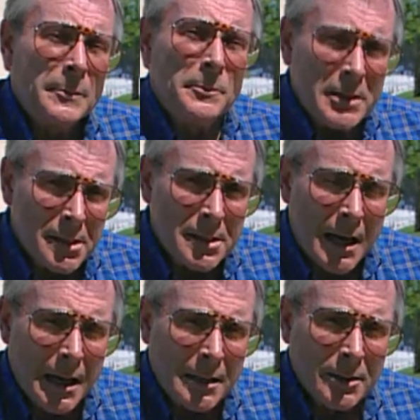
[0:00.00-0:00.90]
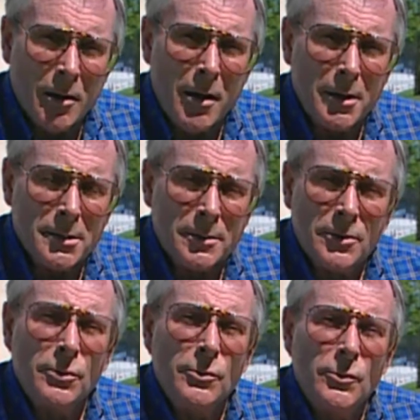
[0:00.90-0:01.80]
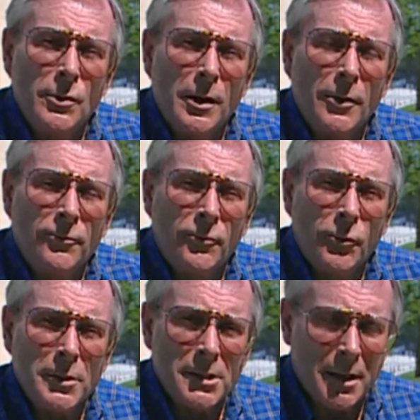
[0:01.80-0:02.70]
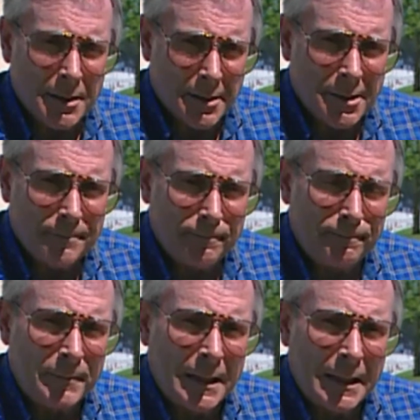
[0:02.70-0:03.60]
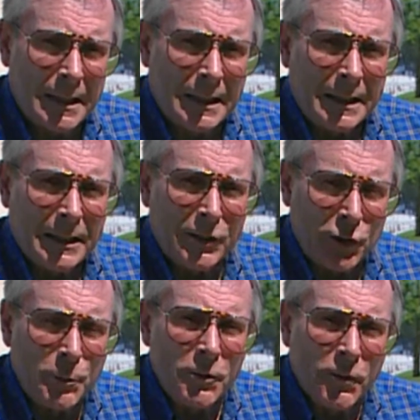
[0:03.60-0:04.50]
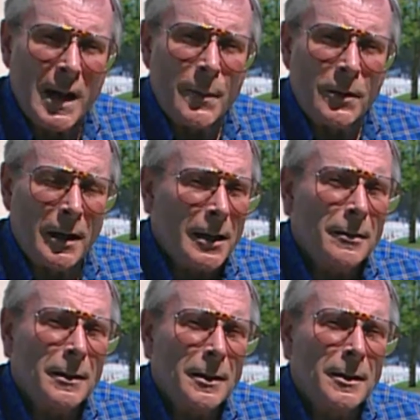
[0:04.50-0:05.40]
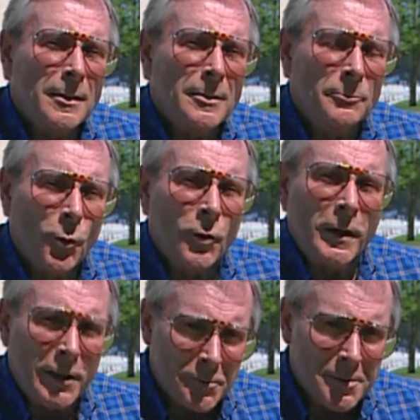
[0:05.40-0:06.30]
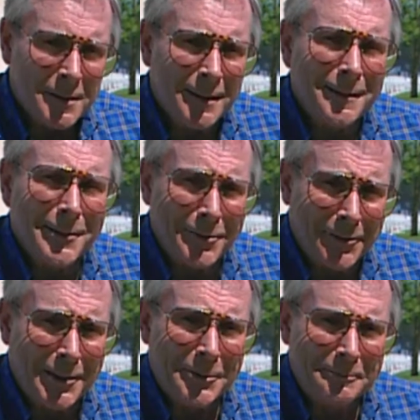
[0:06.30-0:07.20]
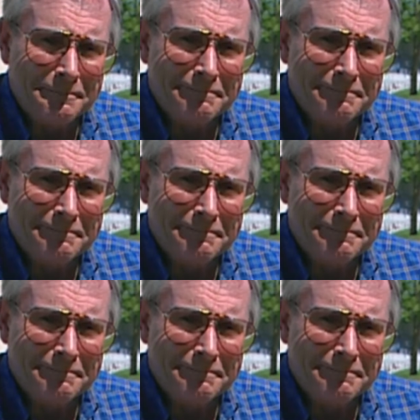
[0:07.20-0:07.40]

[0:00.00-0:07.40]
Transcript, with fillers: Mrs. Niland lost two of four sons. A human drama, I think, more interesting than the film.